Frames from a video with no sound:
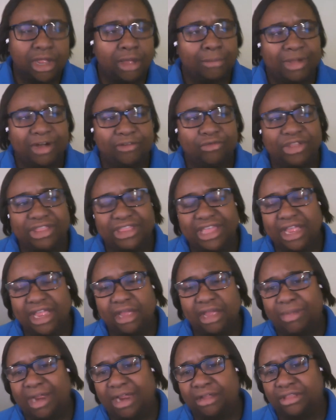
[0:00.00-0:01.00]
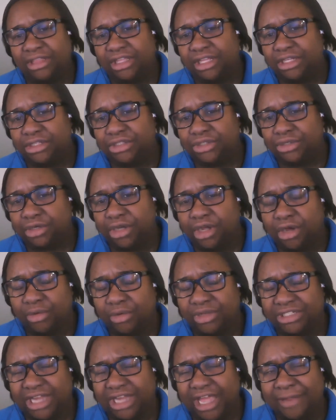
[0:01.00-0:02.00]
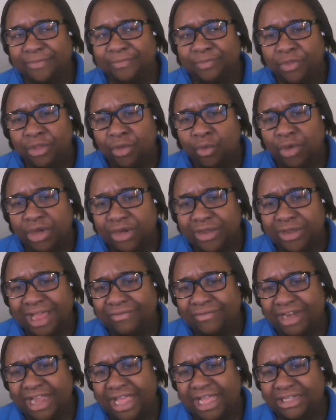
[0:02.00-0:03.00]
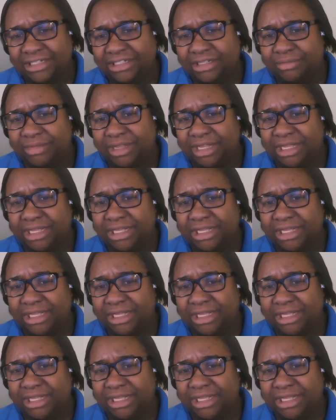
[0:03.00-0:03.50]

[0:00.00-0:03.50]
But if we think about this, you know, it's like when you have an estimate,